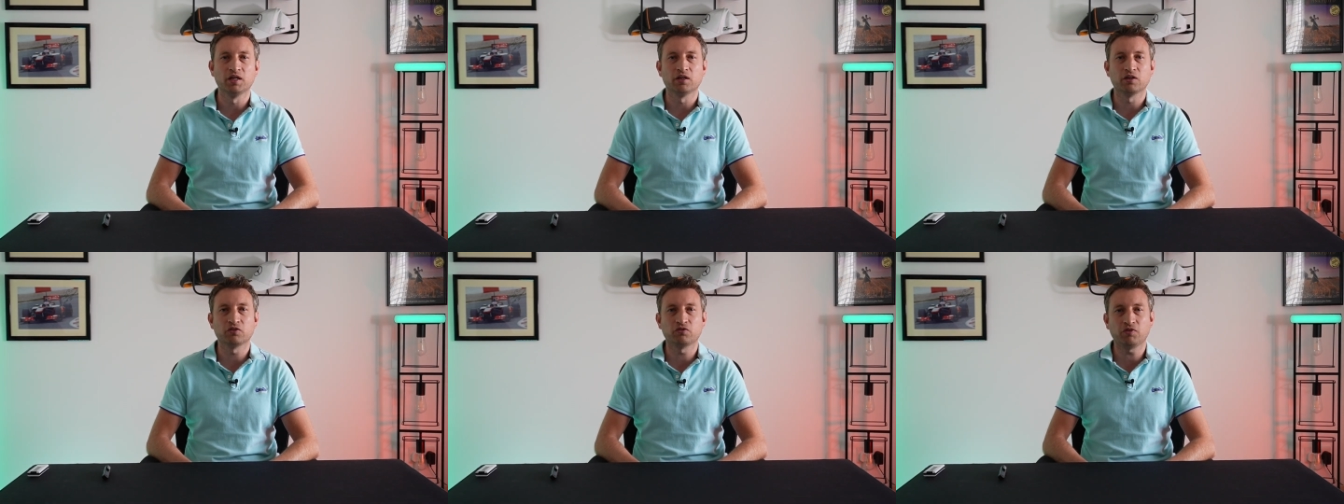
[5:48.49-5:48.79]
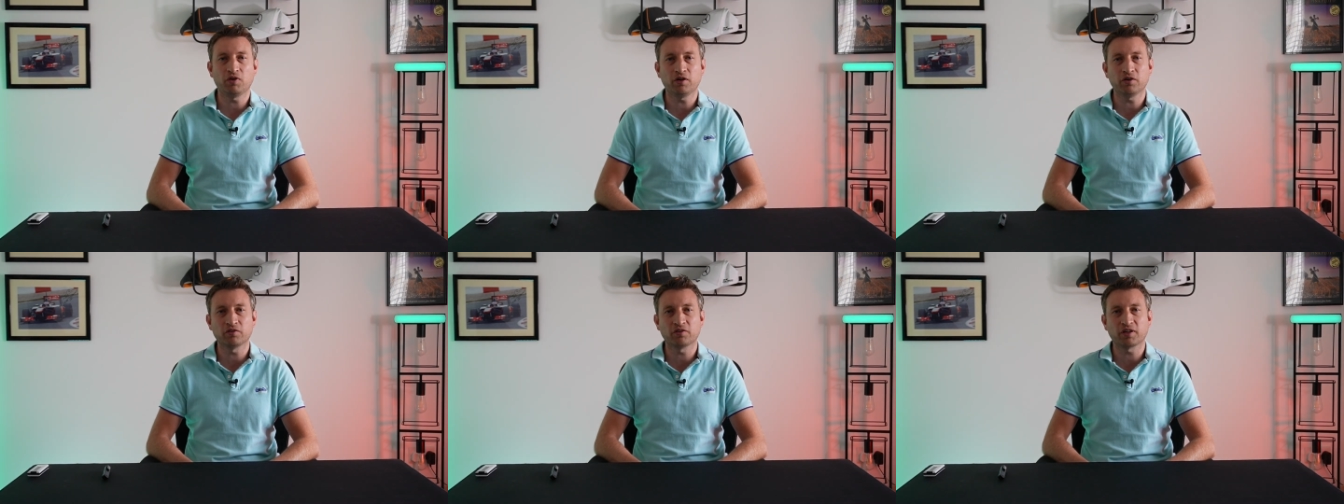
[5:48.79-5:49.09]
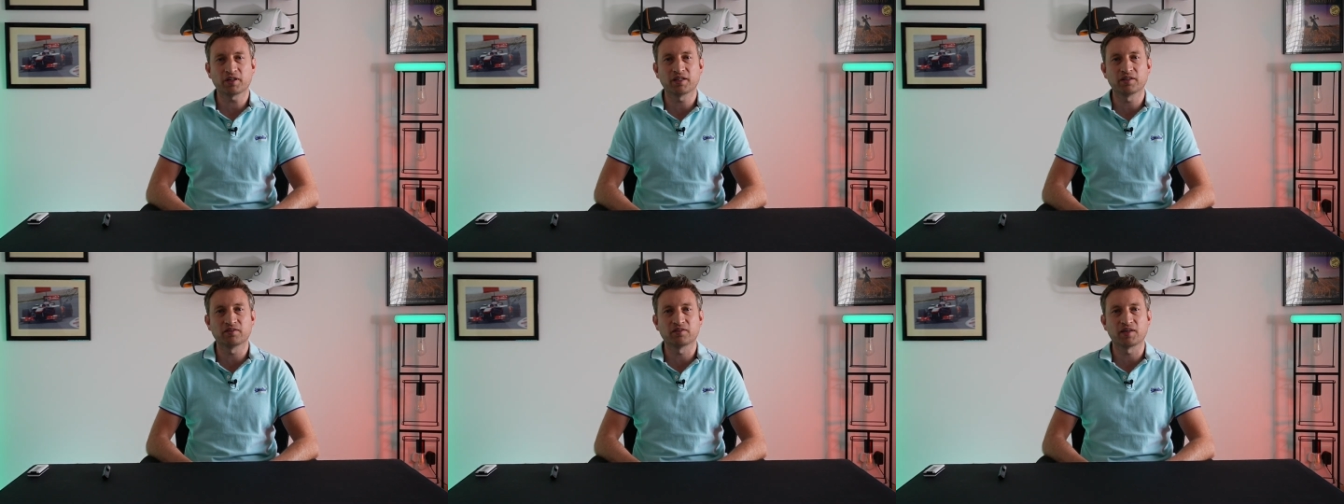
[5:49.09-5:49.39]
As far as I
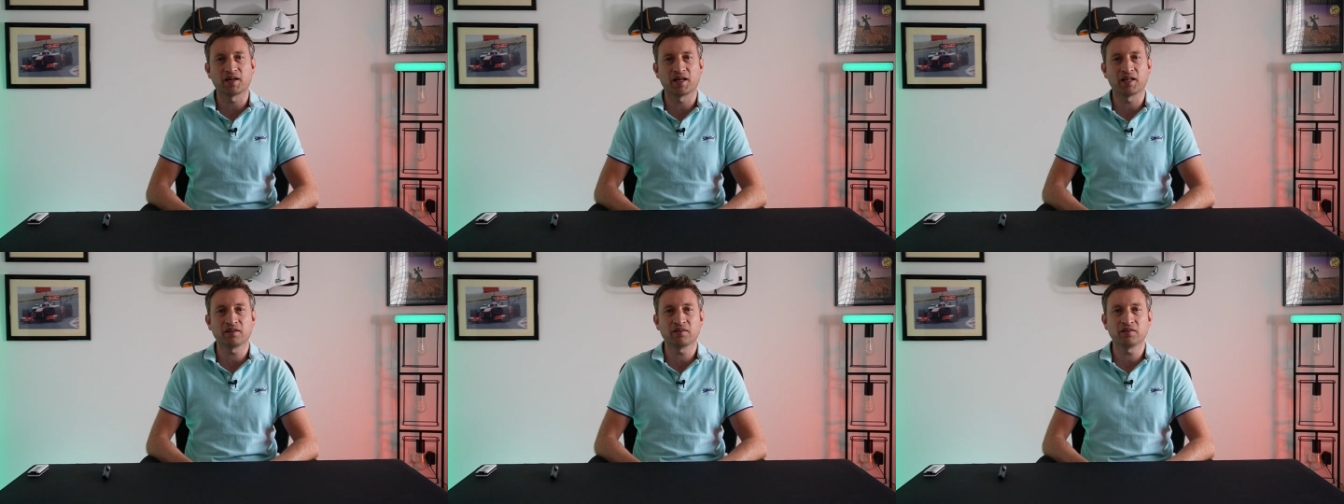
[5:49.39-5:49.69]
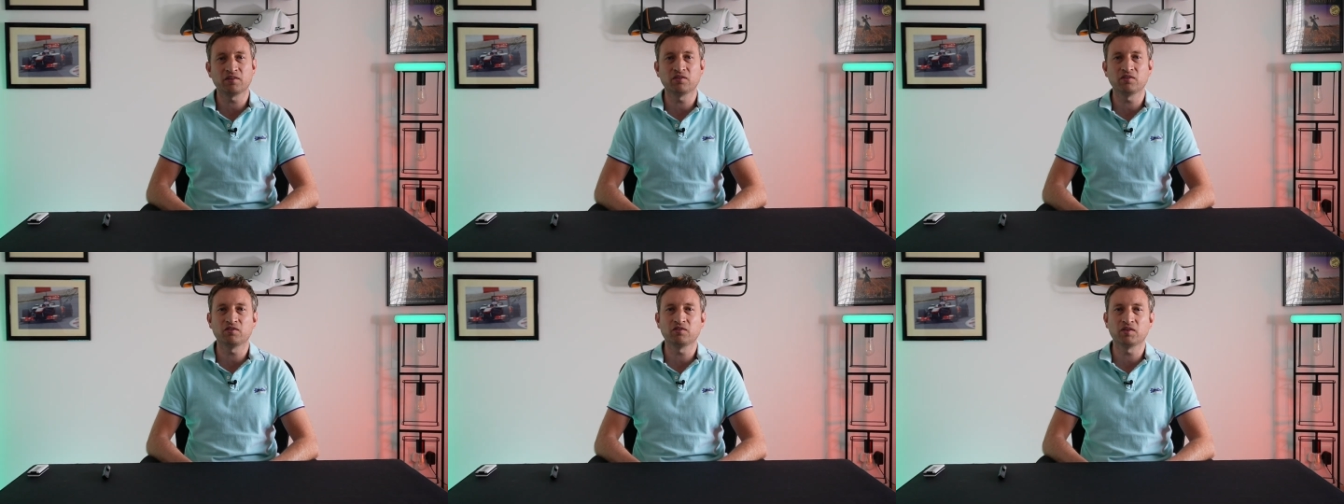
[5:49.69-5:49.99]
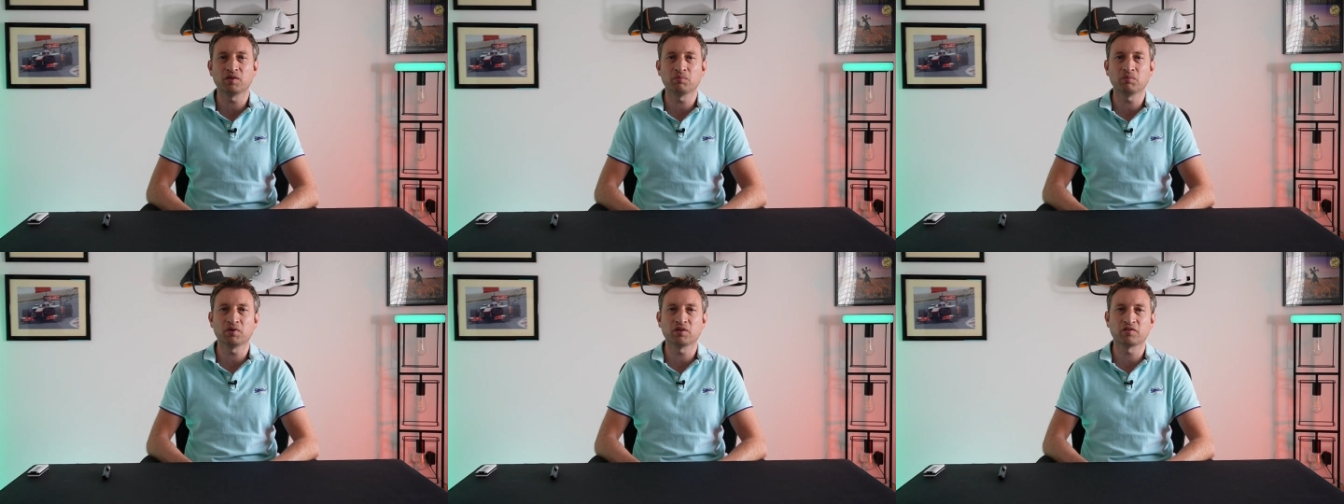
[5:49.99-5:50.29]
can tell, this is
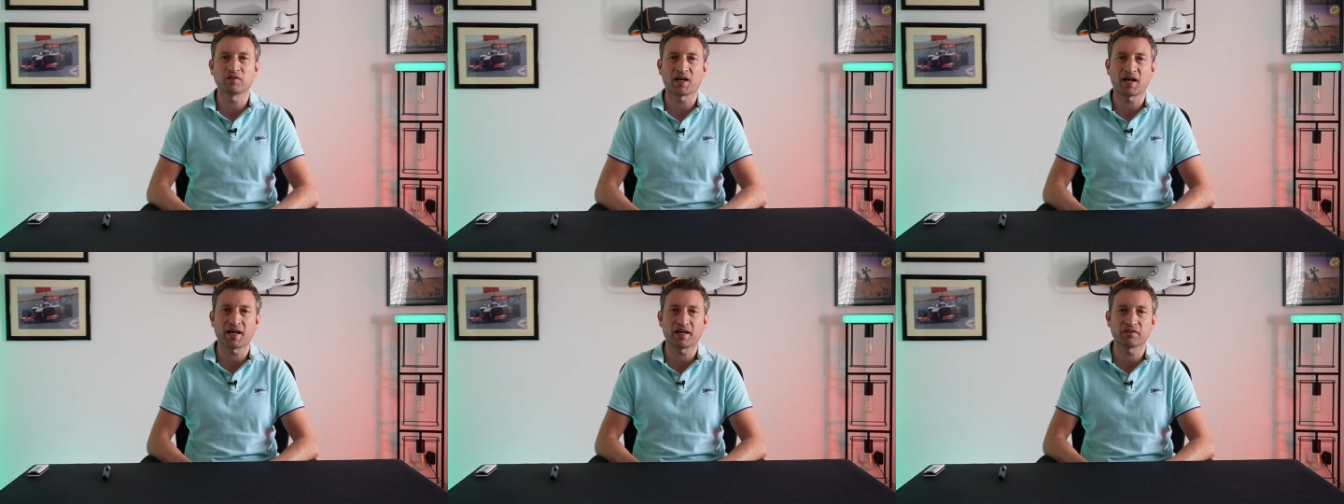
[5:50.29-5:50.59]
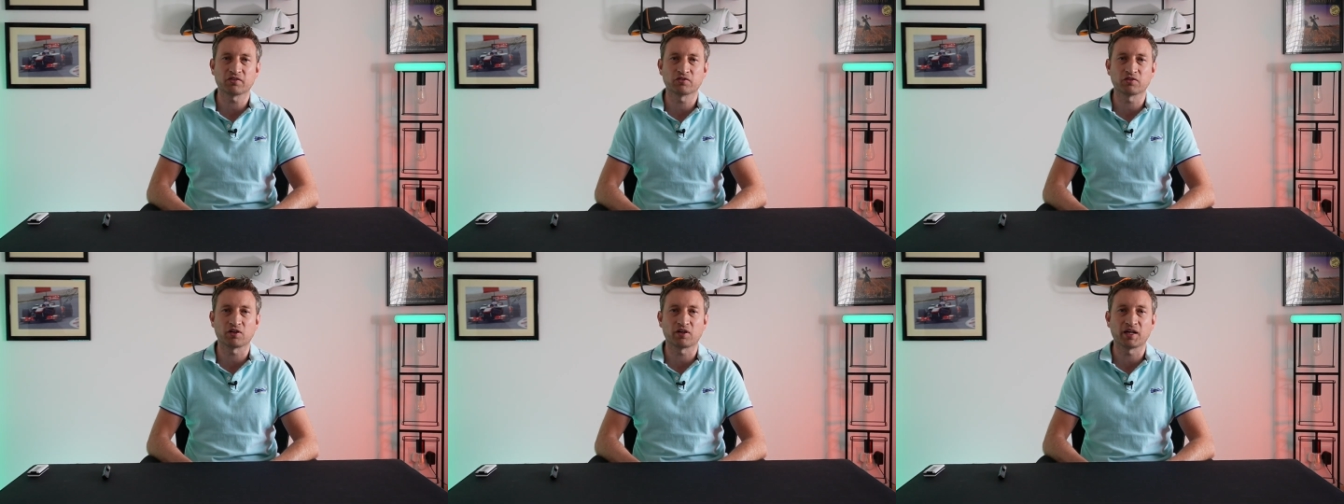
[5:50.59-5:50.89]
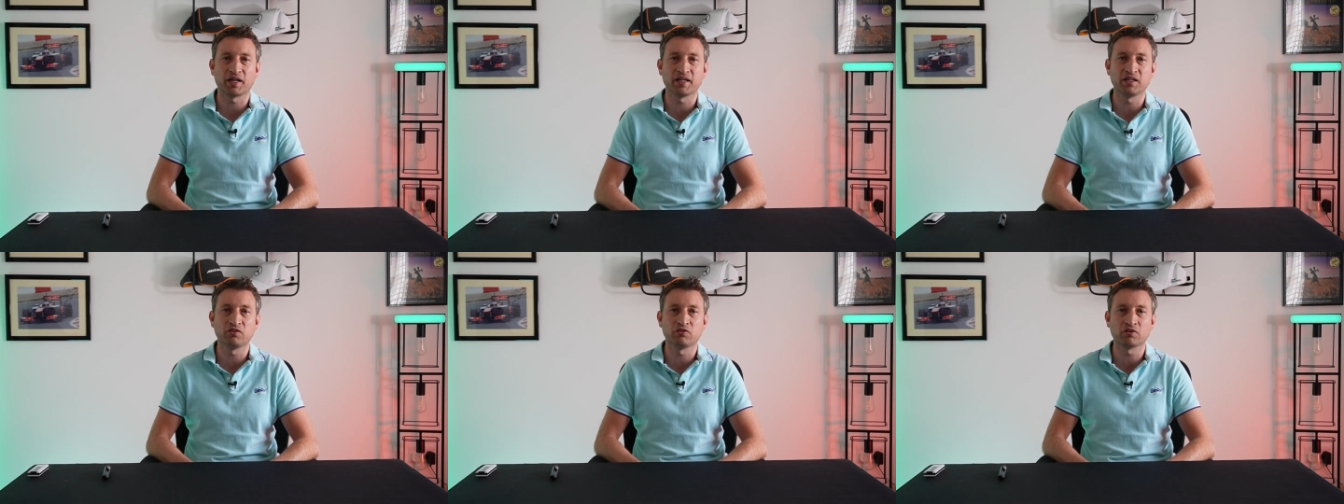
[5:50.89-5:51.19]
similar to
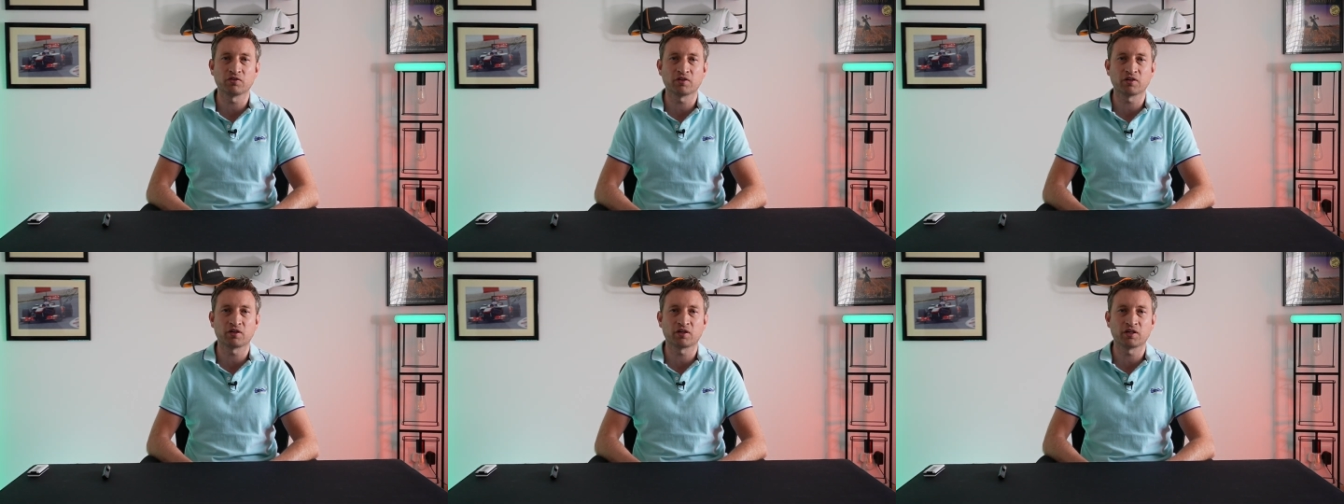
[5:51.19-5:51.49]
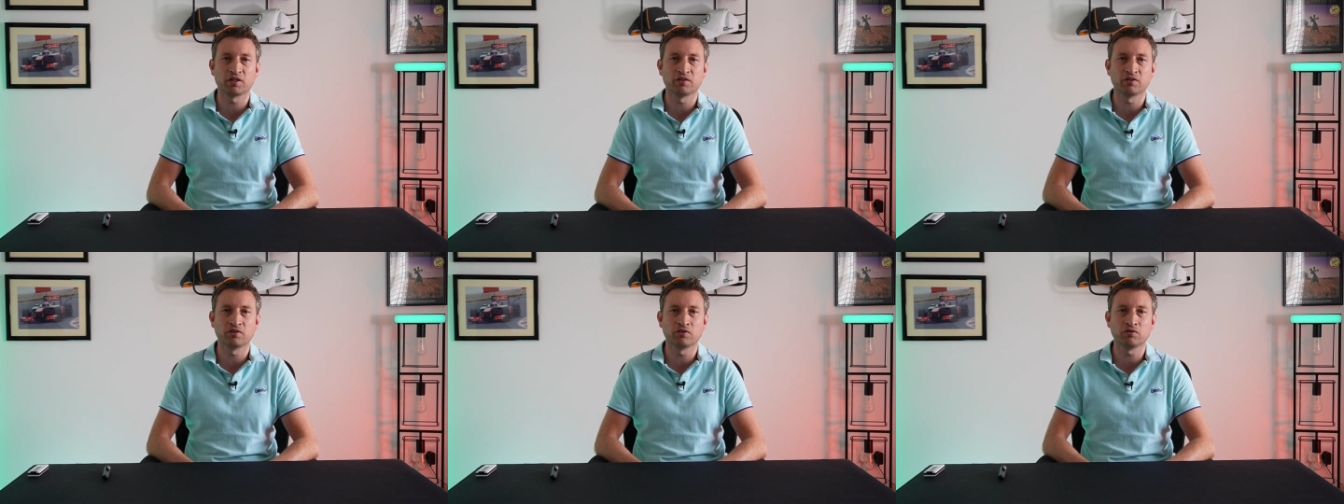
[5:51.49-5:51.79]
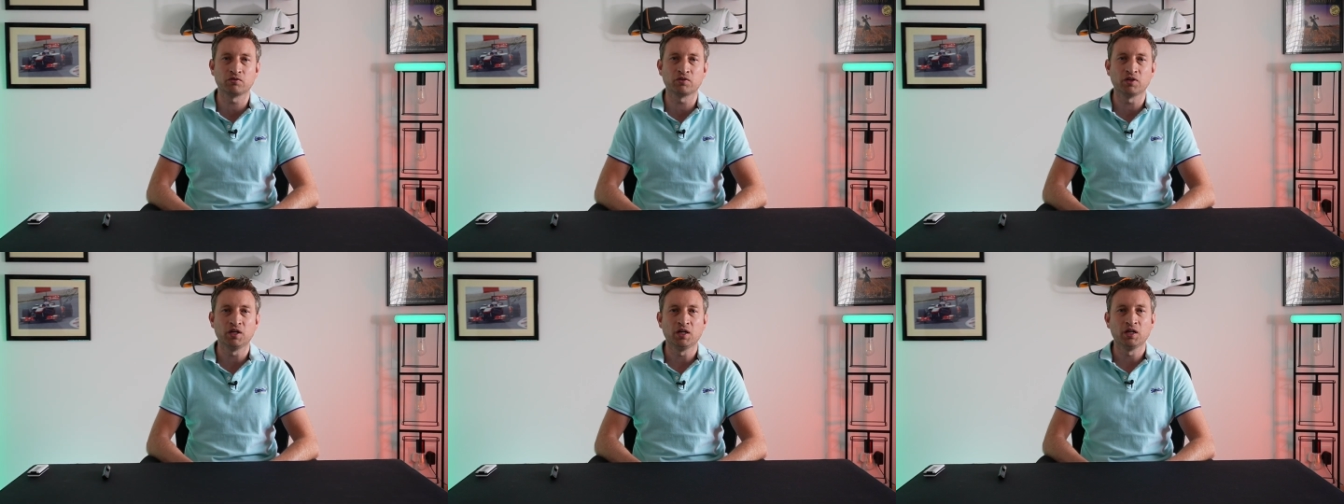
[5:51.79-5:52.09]
Agent that I
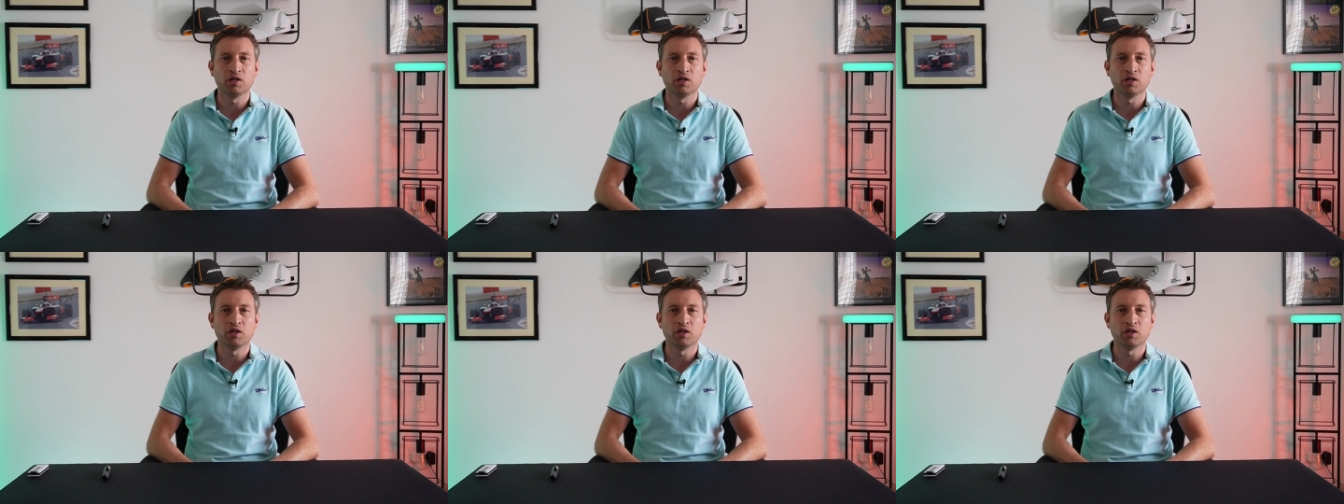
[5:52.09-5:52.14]
use,